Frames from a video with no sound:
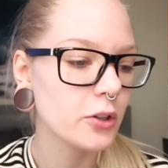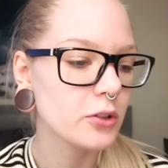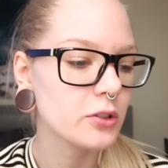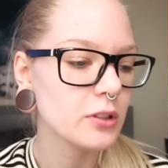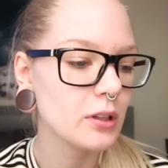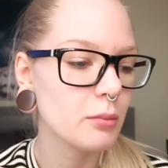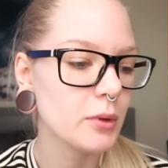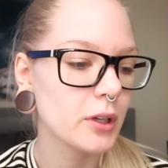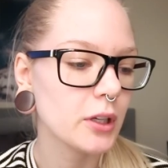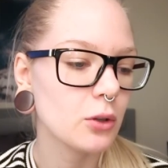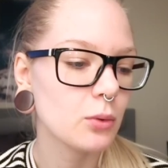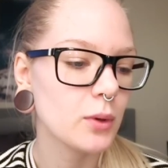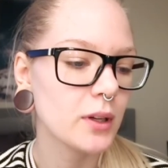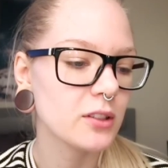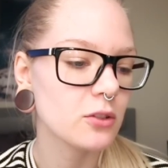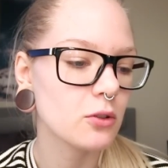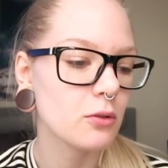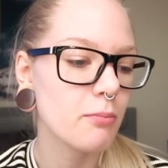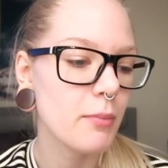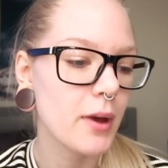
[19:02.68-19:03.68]
you somebody who
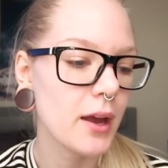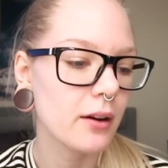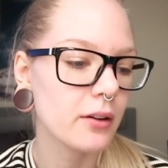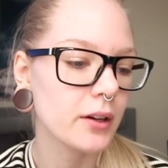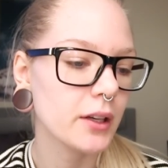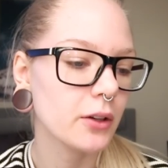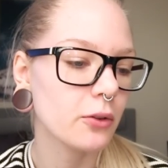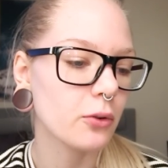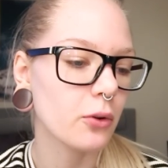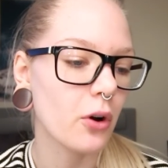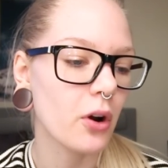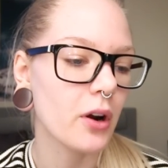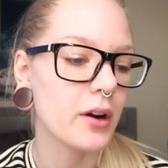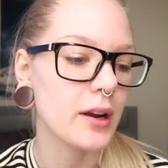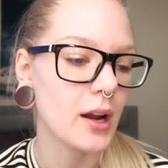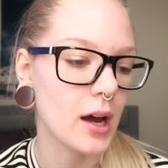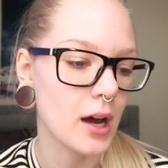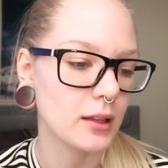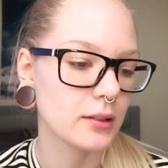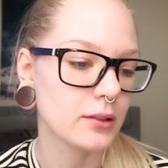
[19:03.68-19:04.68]
wants to marry or
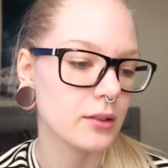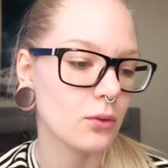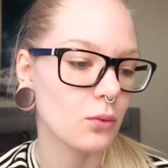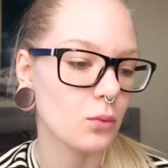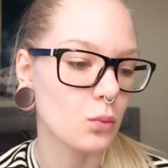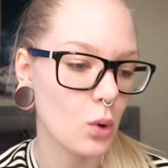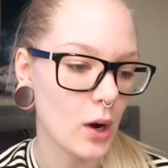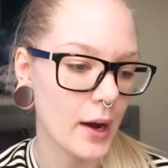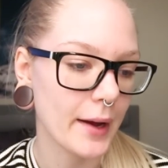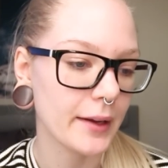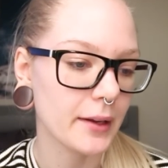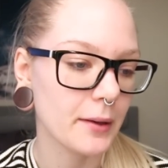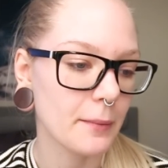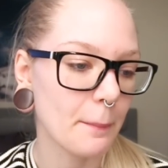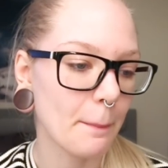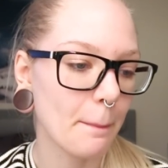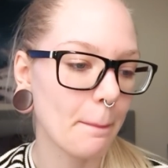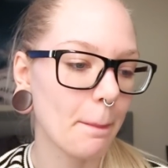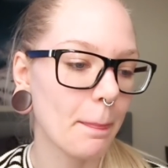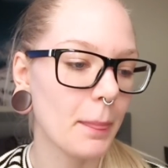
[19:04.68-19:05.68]
not? Why?
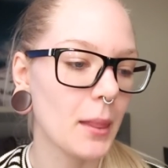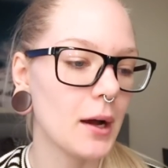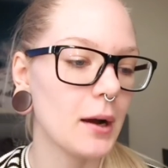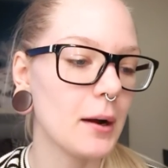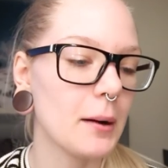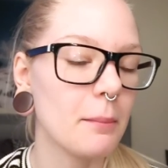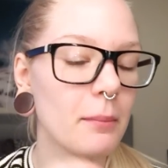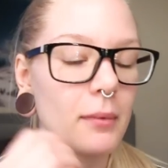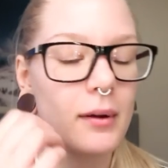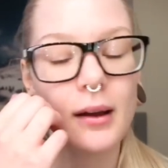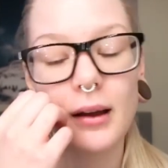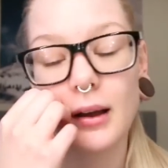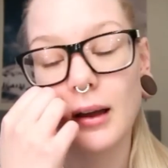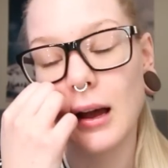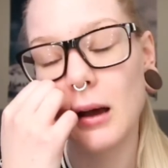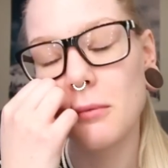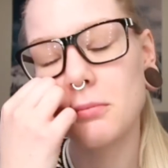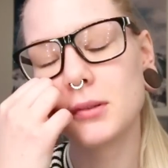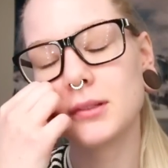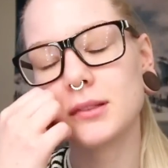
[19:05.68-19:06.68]

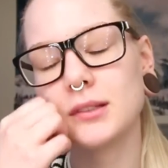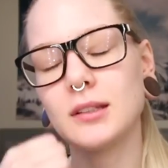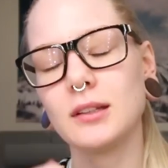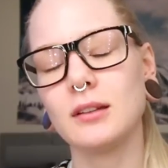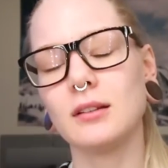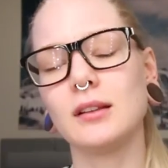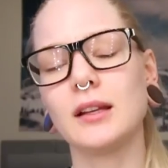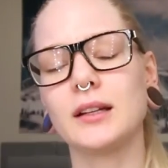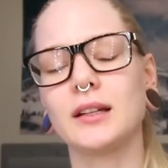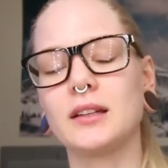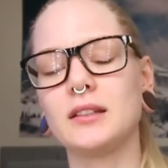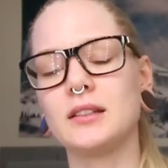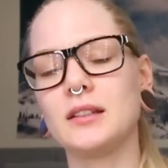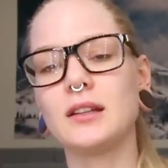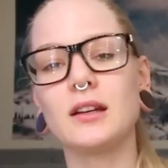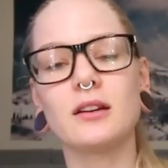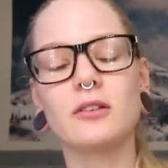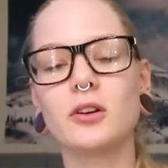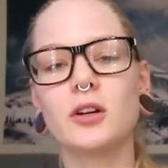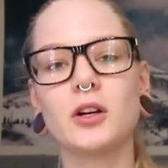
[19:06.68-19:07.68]
Up until like a
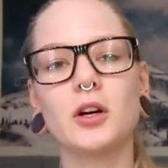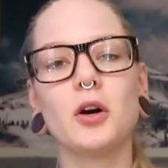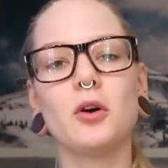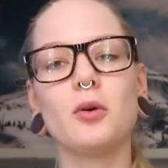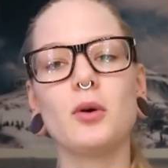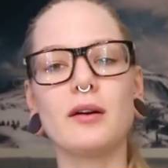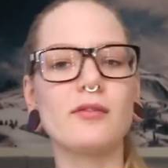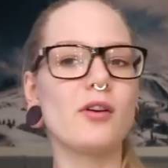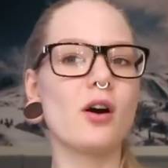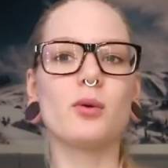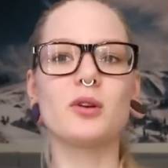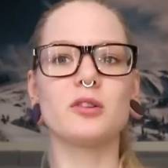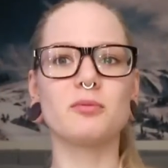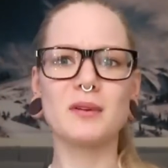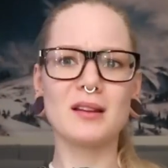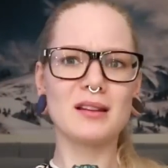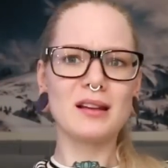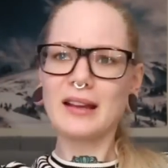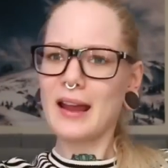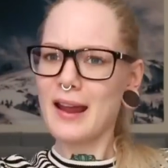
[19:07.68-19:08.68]
year ago, I've always
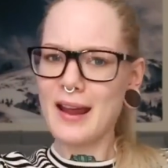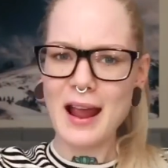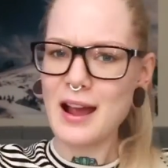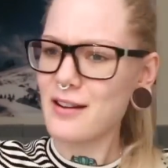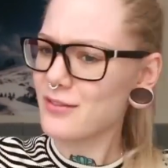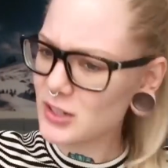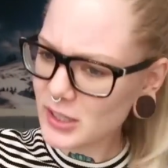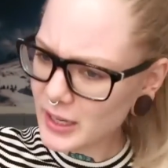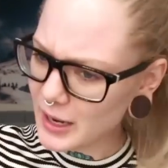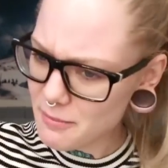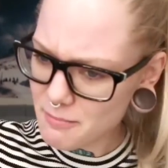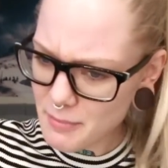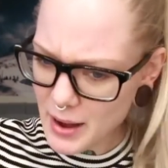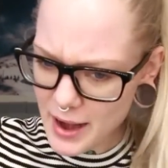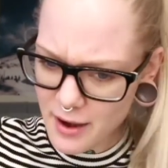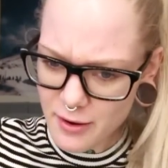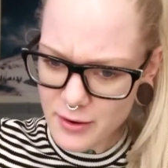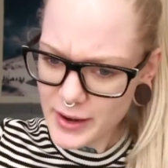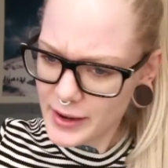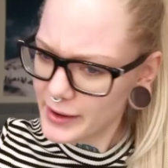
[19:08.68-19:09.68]
been like, I have to get
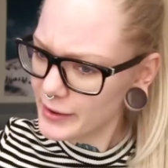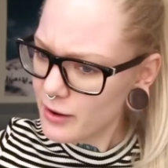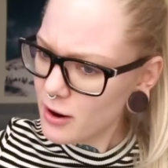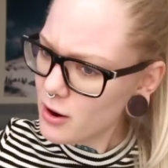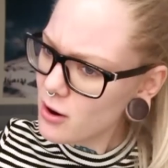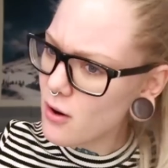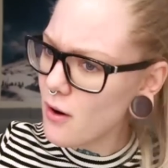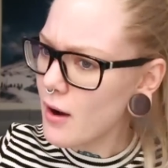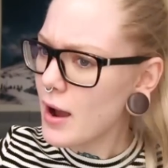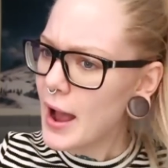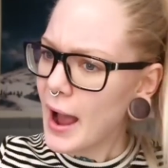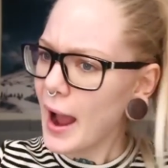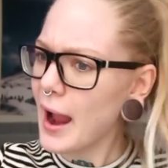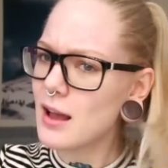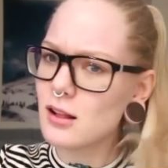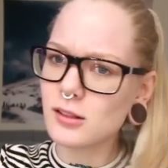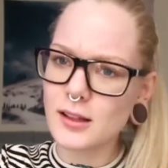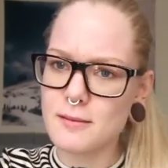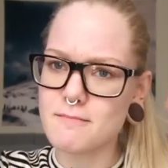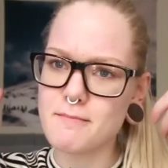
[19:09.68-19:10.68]
married. Oh,
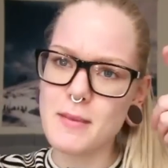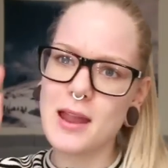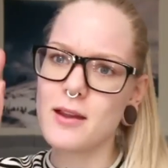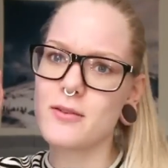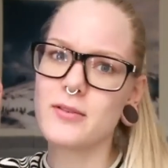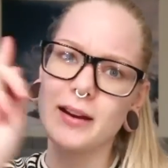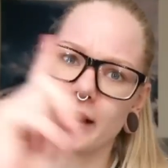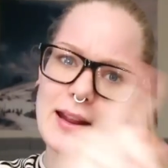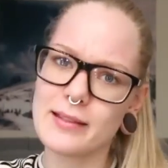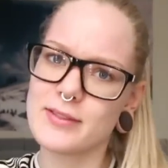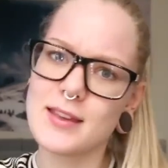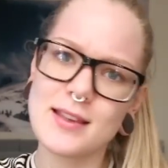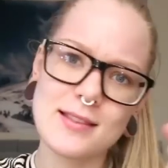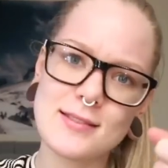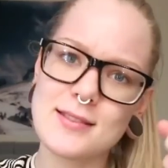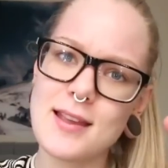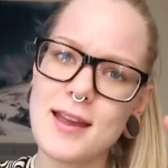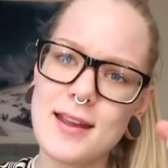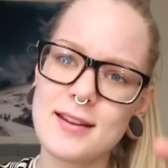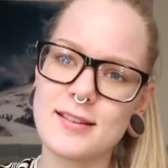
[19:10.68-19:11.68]
I'll get married at this
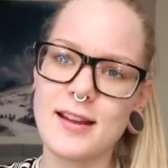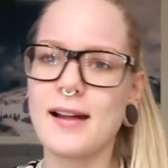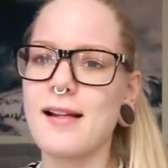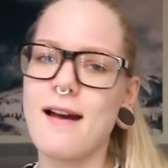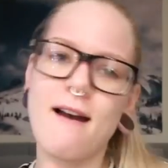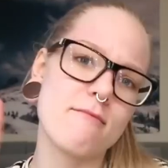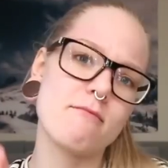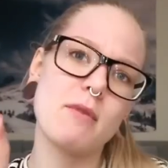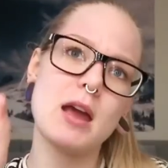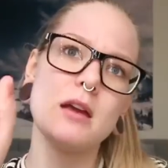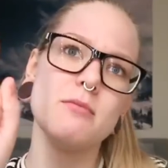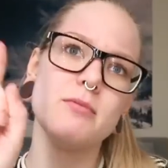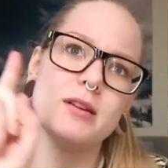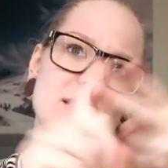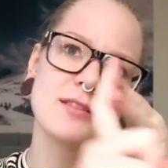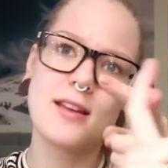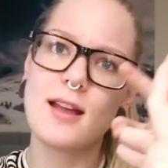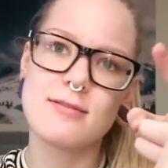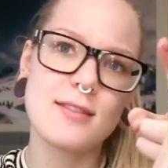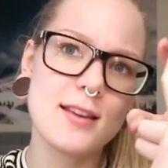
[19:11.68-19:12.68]
stage. I'll have
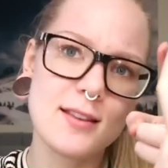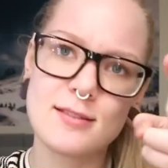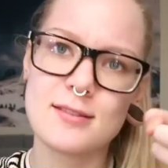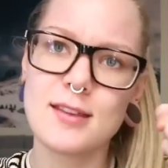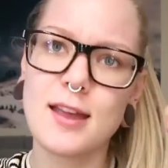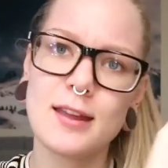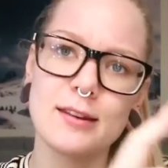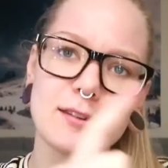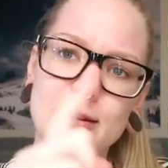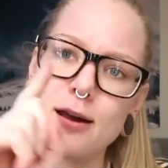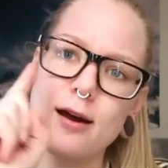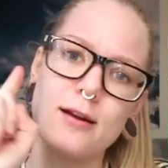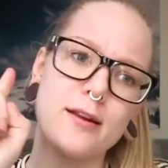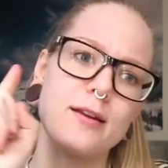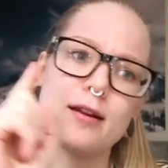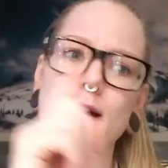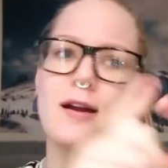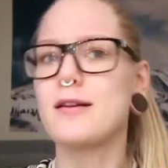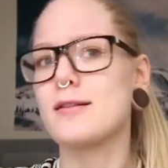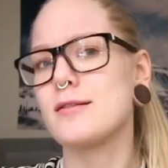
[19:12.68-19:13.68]
babies at this stage. Yada,
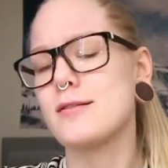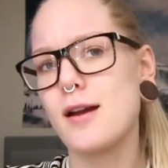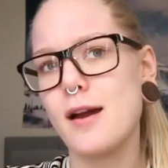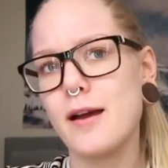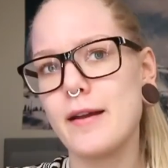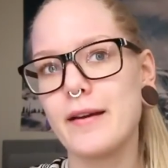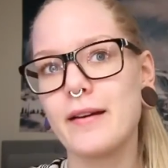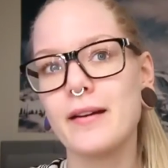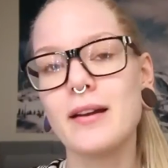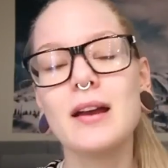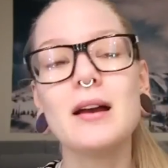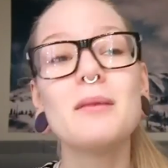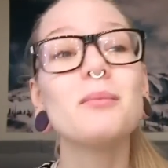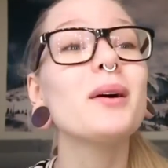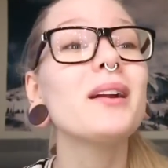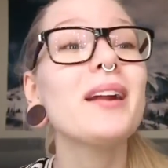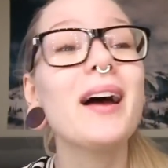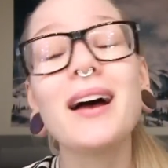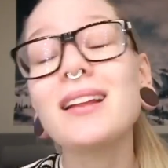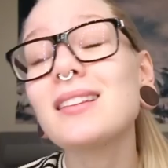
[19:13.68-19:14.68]
yada, yada.
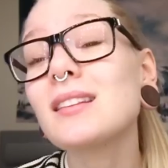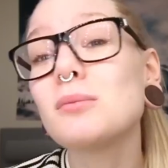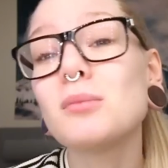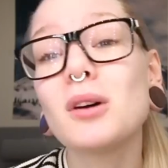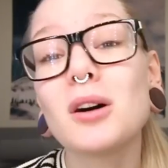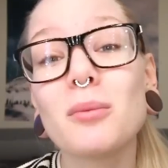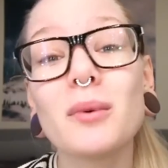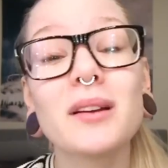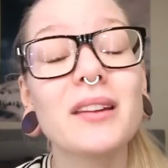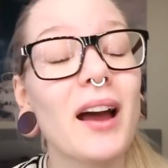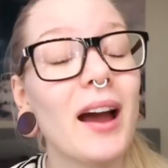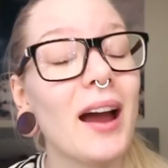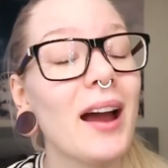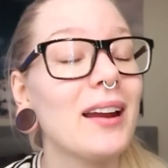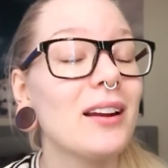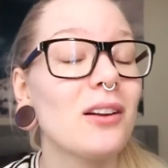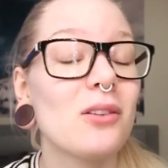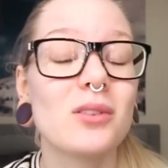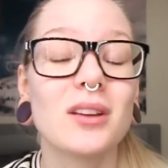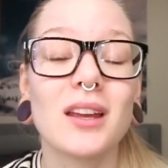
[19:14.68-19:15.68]
But at the moment,
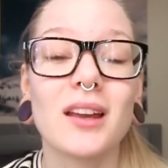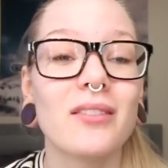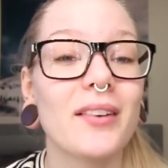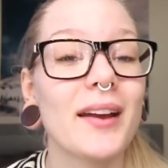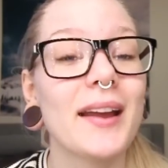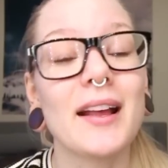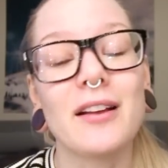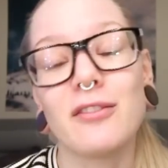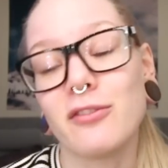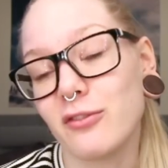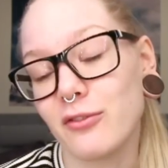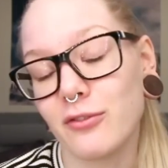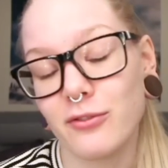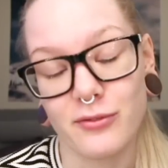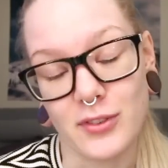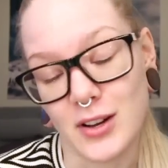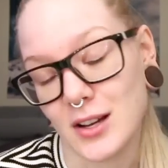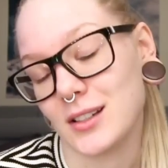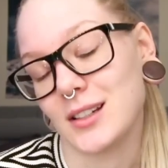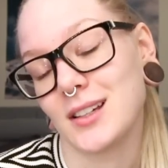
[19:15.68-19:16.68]
I don't give a
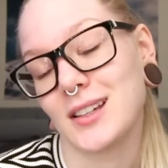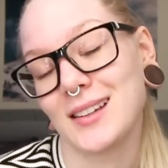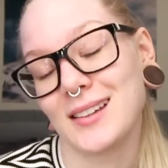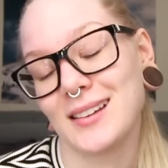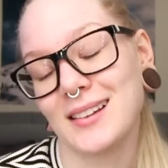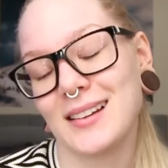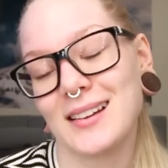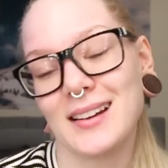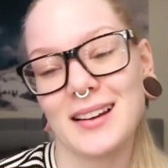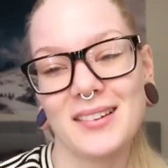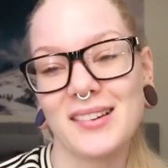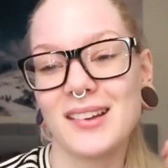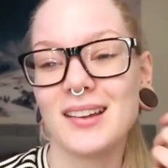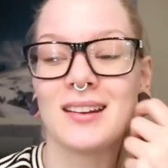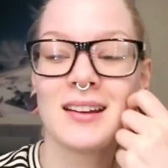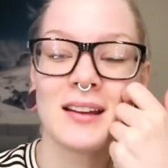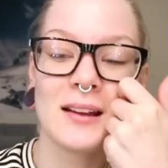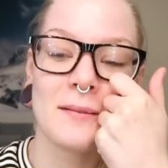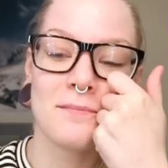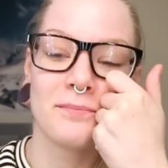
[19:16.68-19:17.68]
fuck. I
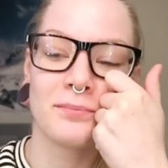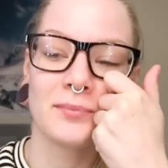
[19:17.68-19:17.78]
mean,